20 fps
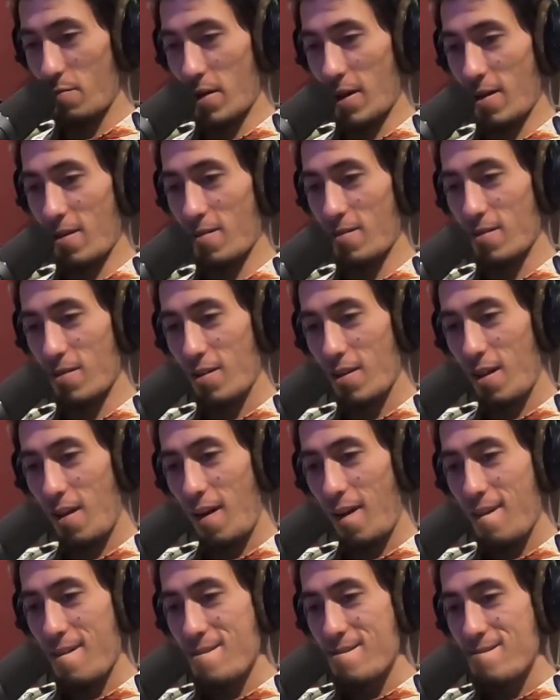out
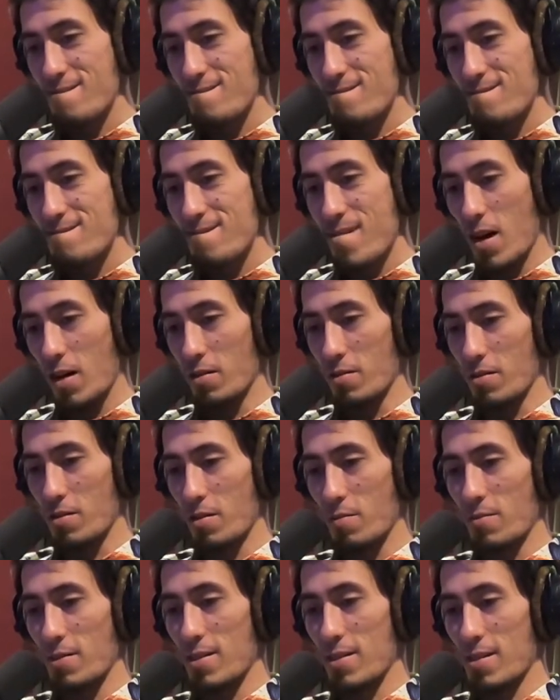on
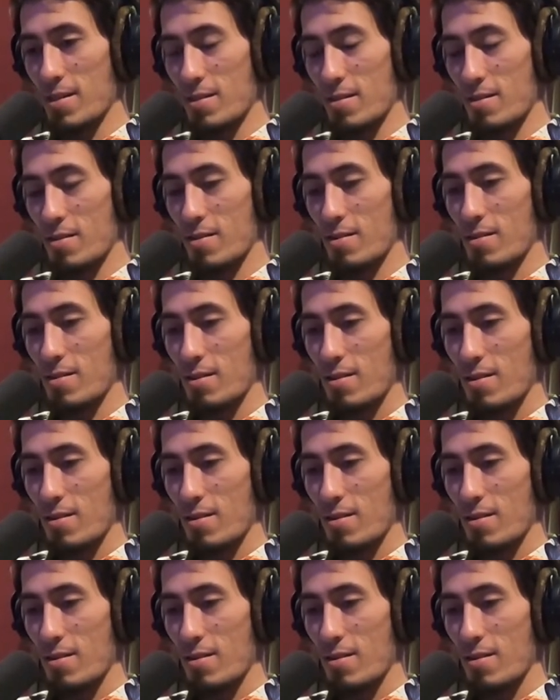some of these